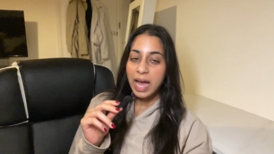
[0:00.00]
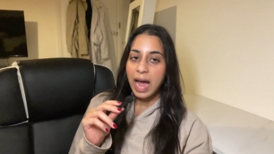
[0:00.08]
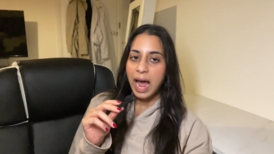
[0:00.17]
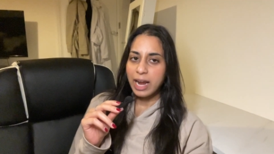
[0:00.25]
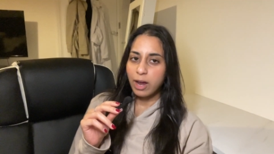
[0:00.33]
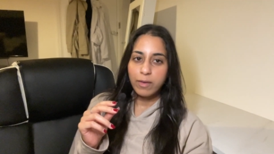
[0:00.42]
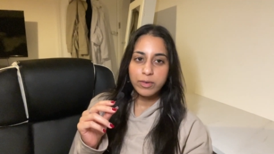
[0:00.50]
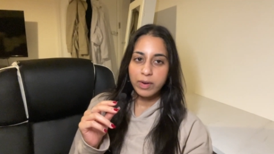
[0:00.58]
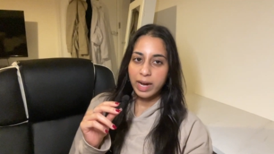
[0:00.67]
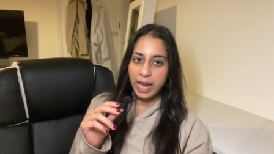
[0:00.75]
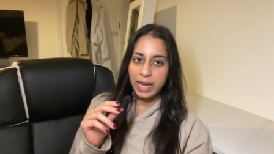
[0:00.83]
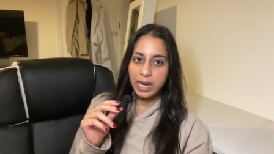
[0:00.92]
And after I
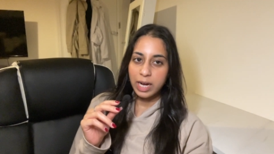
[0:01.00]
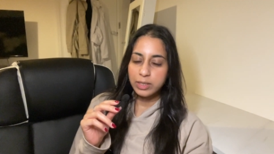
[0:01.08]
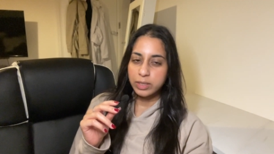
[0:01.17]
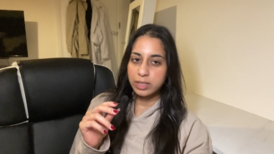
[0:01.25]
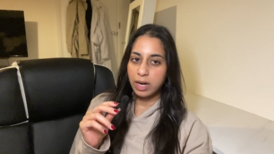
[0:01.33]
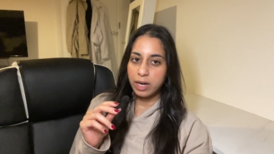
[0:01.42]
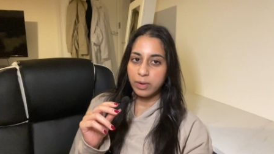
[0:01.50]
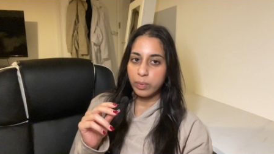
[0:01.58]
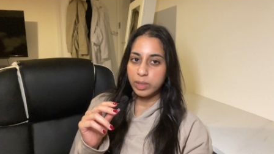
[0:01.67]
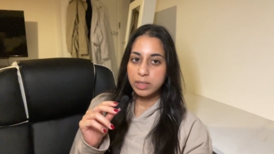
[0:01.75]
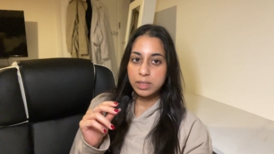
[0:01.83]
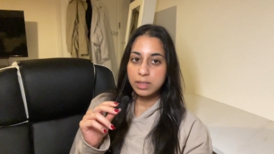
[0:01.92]
ate, I just kind of
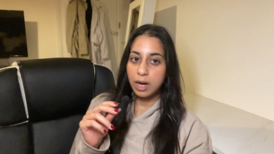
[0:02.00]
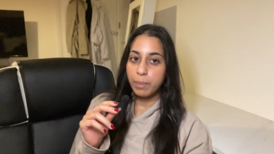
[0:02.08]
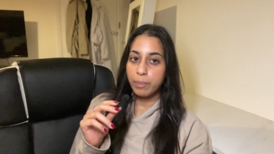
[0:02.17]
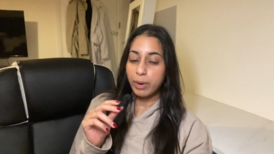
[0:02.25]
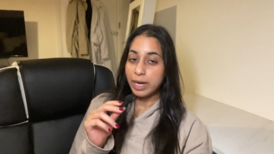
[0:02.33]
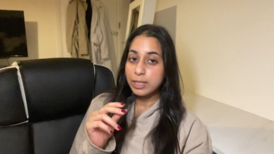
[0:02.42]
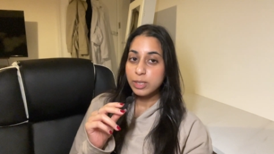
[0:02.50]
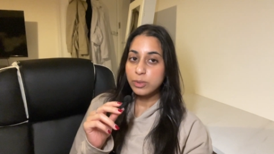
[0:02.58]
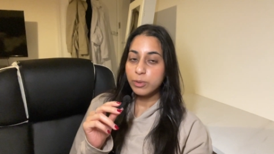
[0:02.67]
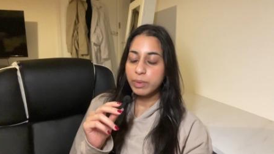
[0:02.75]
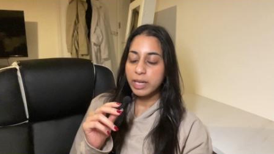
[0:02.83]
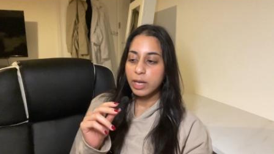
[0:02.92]
wanted to start
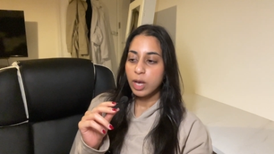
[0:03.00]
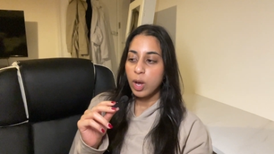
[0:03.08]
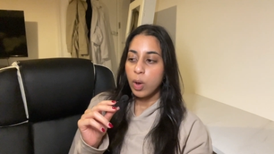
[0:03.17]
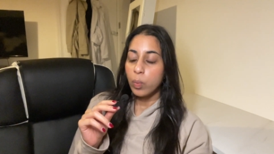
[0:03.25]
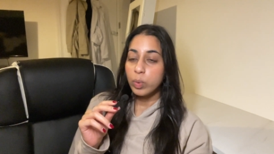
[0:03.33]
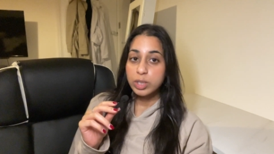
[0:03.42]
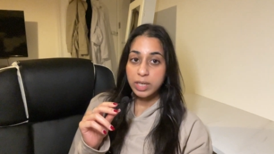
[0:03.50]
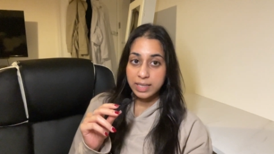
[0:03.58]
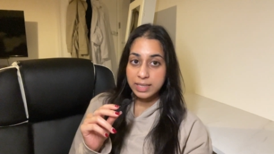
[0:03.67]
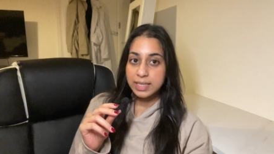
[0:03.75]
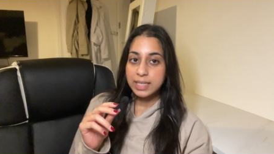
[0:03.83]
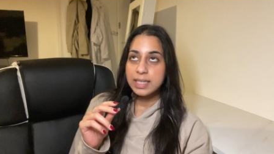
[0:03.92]
brainstorming, which I
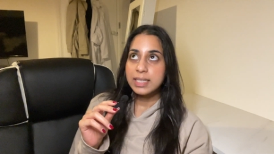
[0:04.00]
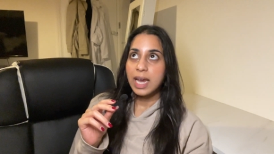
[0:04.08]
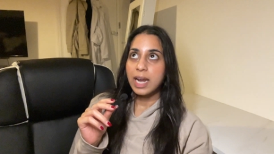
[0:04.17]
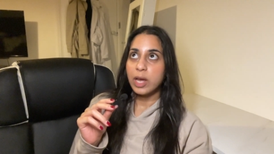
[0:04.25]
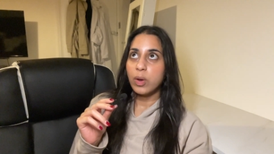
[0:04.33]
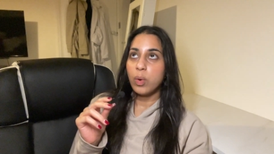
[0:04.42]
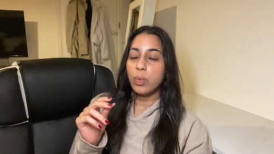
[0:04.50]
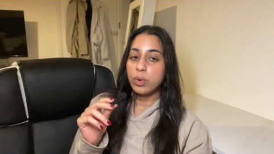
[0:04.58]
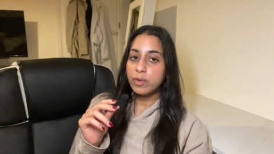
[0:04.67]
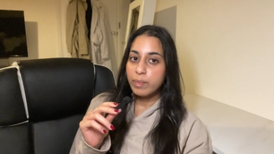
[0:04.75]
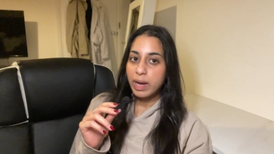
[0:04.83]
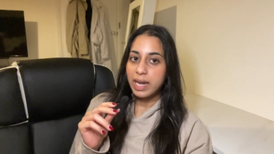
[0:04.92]
did. And I got all
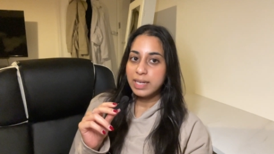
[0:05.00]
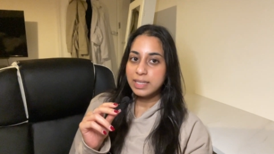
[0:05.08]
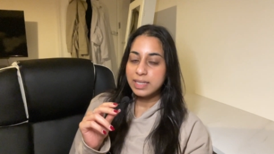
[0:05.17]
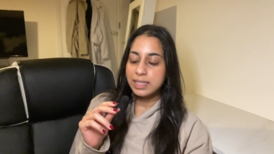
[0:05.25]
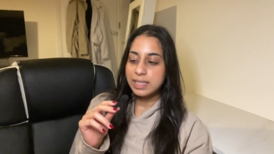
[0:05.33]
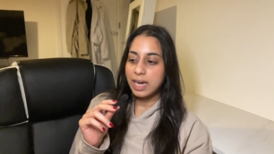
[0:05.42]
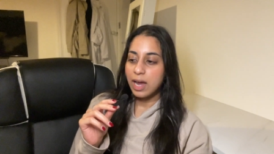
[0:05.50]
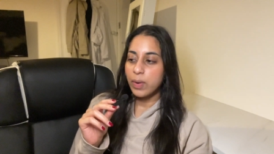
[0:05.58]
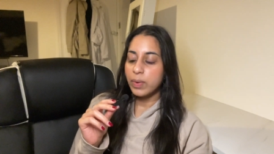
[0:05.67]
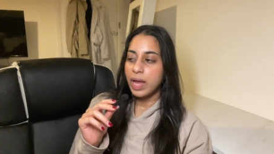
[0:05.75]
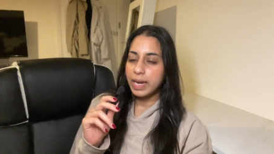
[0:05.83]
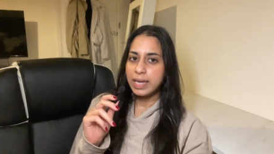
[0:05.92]
of my ideas
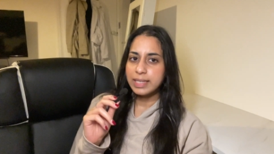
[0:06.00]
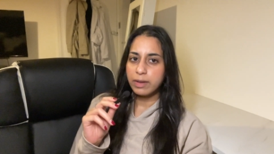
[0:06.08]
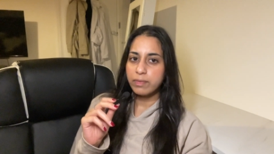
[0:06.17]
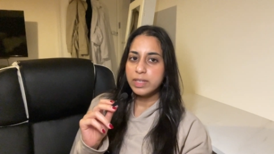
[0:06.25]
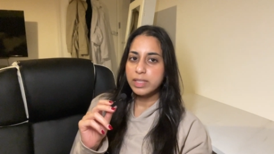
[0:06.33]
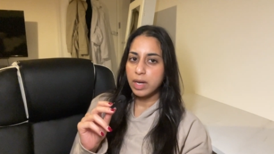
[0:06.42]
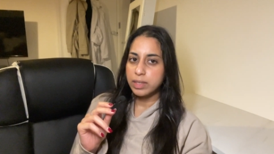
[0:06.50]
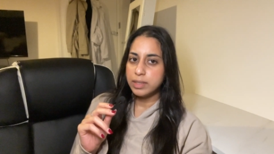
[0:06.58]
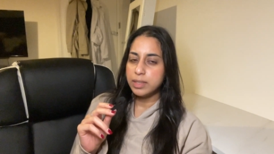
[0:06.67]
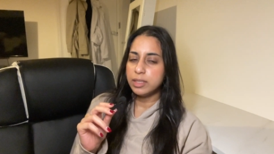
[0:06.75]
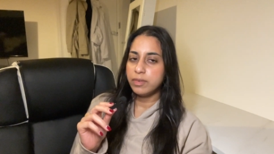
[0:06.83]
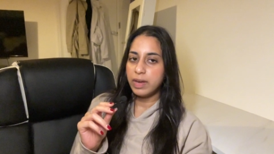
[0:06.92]
down and I definitely started
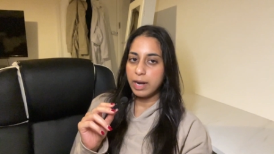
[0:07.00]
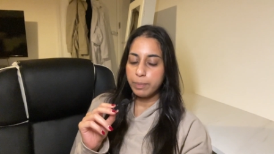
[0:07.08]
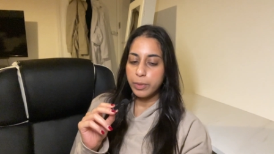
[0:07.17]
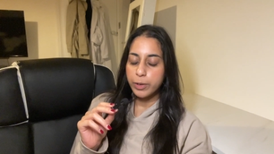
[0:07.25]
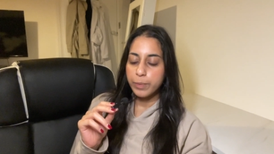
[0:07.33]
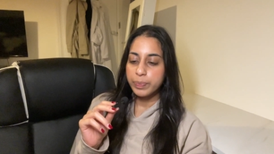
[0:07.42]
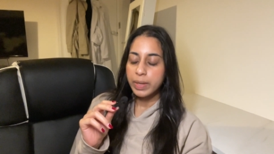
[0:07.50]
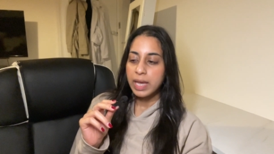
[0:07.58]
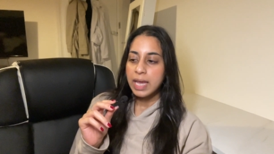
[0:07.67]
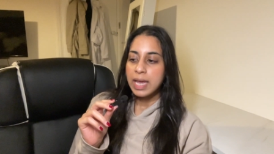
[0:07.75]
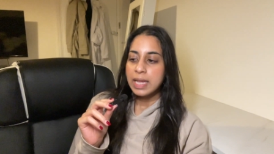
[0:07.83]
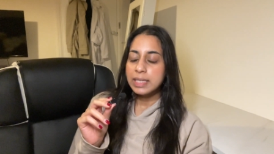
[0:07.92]
to develop them.
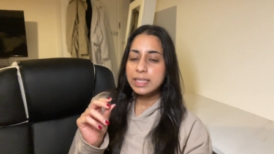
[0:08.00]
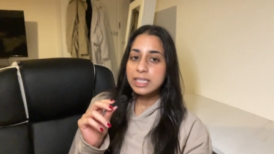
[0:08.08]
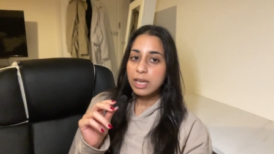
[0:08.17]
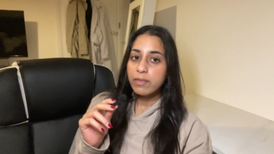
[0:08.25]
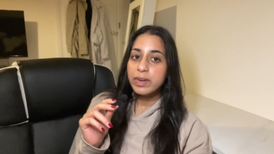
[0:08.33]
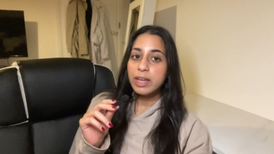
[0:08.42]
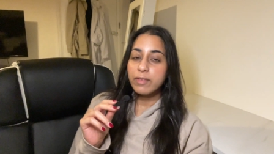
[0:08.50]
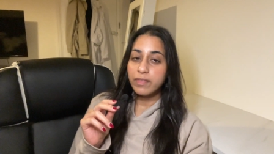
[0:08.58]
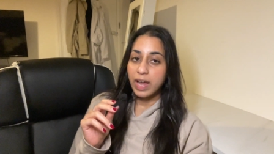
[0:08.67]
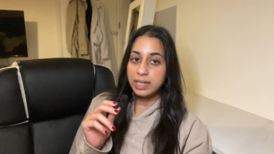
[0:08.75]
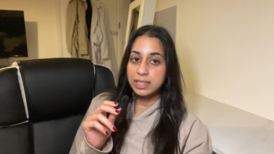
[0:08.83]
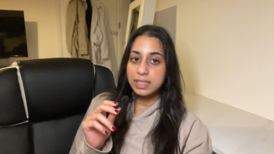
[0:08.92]
This is definitely a
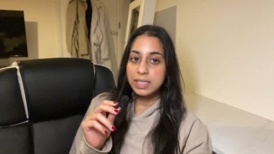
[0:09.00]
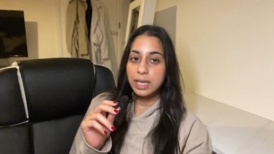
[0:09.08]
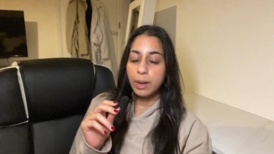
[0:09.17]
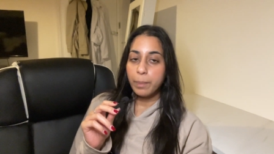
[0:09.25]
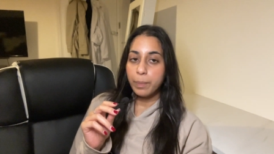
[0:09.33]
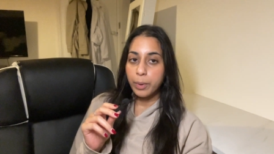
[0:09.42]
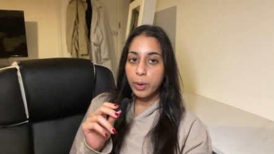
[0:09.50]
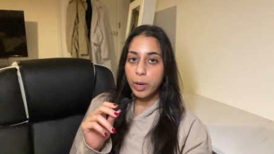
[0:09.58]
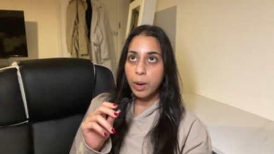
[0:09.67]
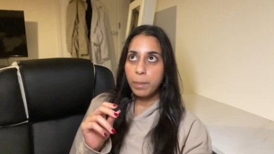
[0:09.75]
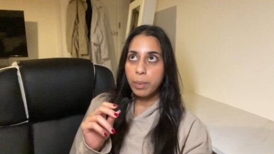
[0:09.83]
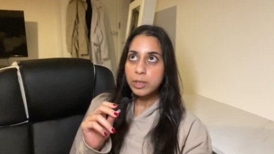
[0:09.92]
fantasy
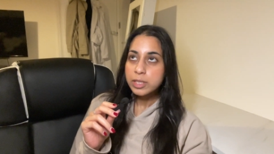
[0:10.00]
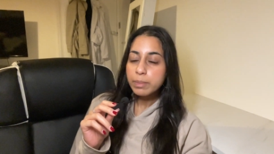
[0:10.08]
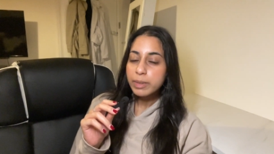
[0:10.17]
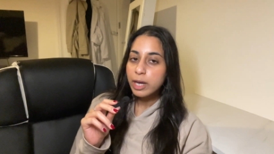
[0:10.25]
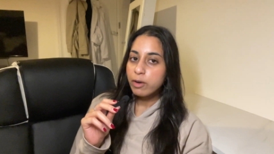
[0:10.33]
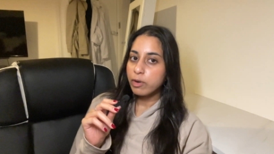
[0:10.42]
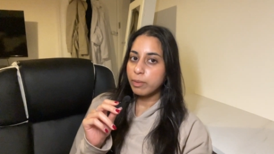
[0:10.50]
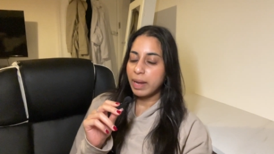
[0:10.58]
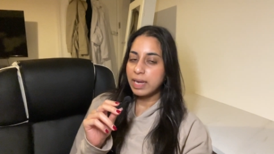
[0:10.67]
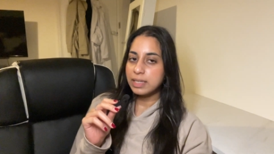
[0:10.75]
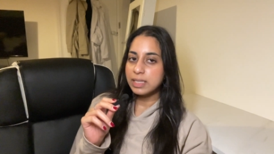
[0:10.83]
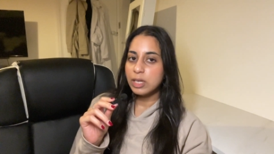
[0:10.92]
book, possibly a
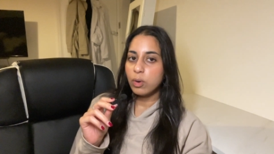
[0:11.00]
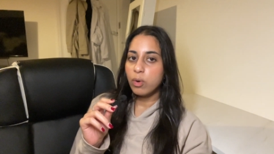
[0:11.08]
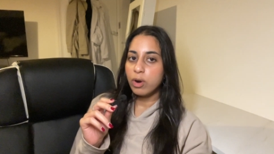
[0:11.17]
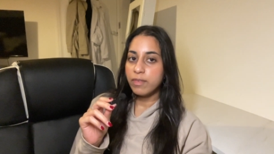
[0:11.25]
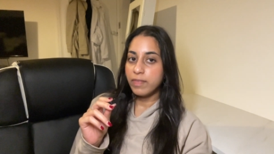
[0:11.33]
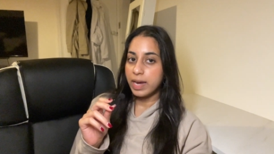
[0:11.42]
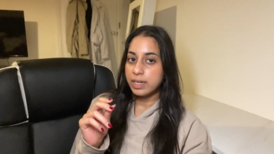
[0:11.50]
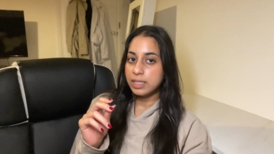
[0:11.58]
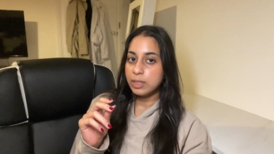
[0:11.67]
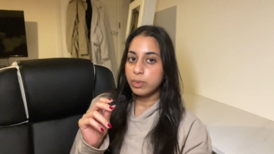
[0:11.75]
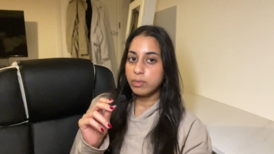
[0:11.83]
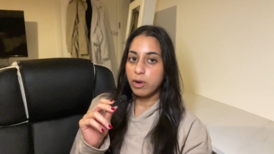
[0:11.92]
romantasy or a
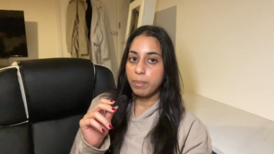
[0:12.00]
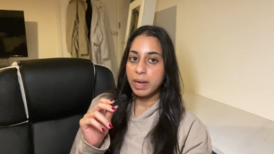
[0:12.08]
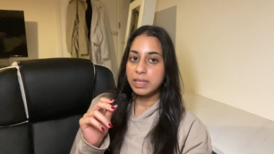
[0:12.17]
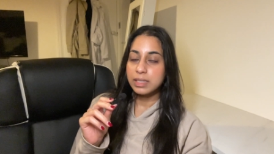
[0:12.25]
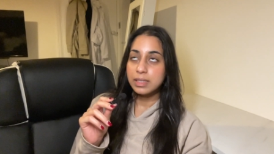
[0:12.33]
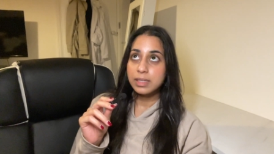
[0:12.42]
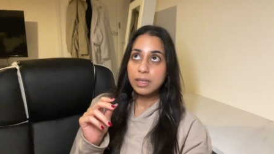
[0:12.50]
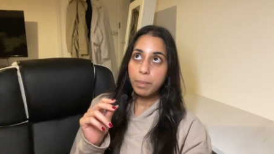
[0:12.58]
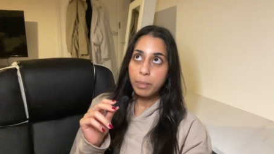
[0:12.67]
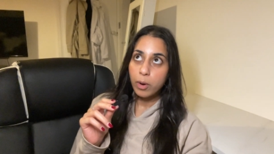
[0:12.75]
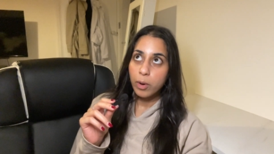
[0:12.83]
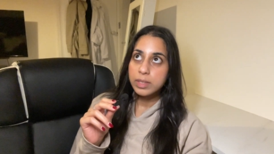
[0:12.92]
fantasy with a romance
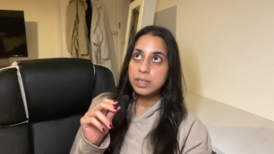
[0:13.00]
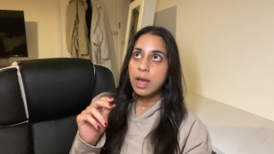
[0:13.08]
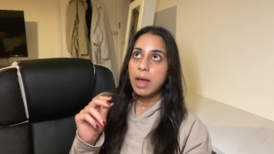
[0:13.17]
subplot,